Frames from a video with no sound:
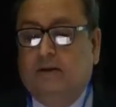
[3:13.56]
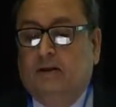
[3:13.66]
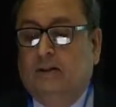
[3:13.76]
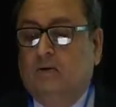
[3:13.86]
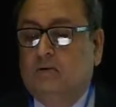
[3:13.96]

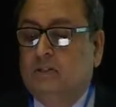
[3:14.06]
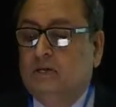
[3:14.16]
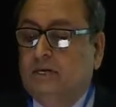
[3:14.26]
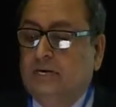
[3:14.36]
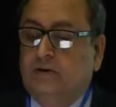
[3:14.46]
Now, the
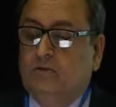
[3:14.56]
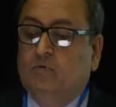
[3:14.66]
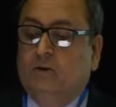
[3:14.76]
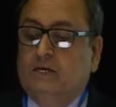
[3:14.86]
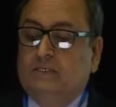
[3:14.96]
need
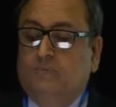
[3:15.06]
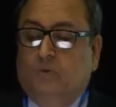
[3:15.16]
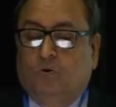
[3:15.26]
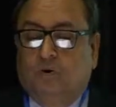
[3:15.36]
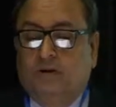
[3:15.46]
to
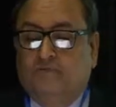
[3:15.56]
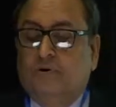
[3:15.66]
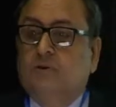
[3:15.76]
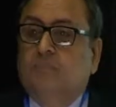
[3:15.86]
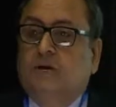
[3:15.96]
explore
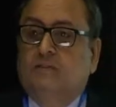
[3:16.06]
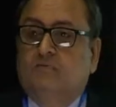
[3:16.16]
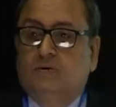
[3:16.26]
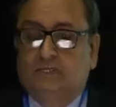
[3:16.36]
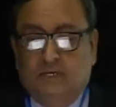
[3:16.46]
different
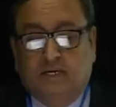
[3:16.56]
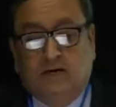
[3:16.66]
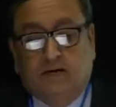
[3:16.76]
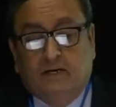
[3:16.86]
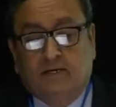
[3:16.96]
pathways and
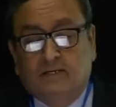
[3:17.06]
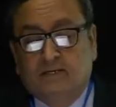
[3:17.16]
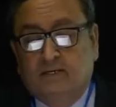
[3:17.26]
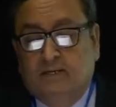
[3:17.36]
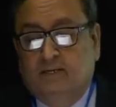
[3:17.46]
targets.
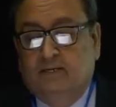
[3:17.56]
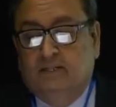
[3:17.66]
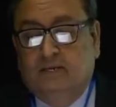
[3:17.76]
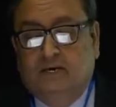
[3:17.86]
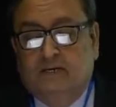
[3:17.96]

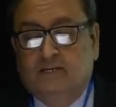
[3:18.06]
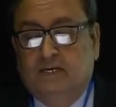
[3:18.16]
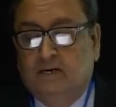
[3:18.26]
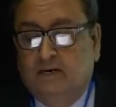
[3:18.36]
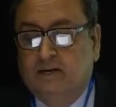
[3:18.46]
They are
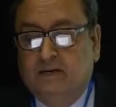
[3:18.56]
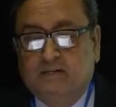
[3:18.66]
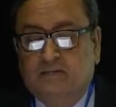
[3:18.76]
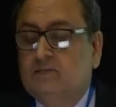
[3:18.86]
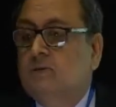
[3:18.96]
generally
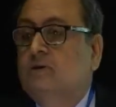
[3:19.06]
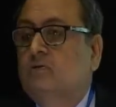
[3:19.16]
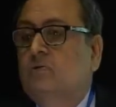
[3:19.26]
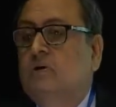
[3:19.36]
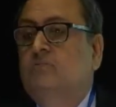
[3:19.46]
resistant
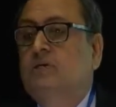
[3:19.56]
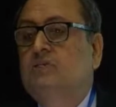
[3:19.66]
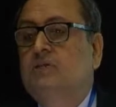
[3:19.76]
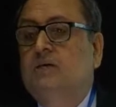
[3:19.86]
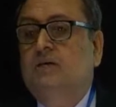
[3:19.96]
to
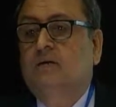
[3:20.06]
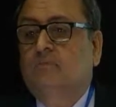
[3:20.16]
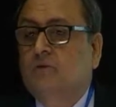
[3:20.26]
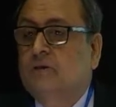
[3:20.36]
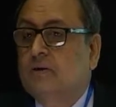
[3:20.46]
conventional
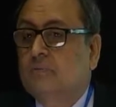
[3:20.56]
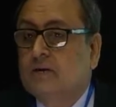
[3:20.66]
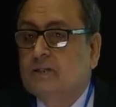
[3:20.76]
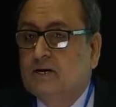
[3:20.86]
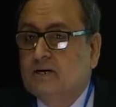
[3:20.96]

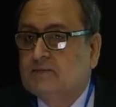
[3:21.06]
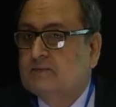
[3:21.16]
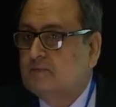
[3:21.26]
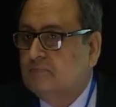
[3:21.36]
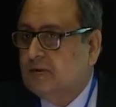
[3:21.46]
chemotherapy. That is
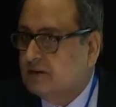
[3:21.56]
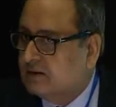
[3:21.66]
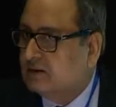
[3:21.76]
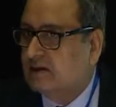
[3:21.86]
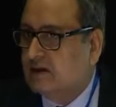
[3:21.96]
the main
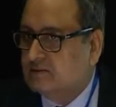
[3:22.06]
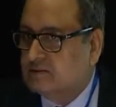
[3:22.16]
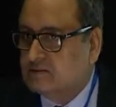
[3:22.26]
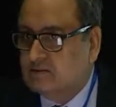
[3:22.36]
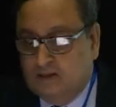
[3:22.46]

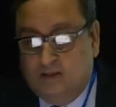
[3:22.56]
crux.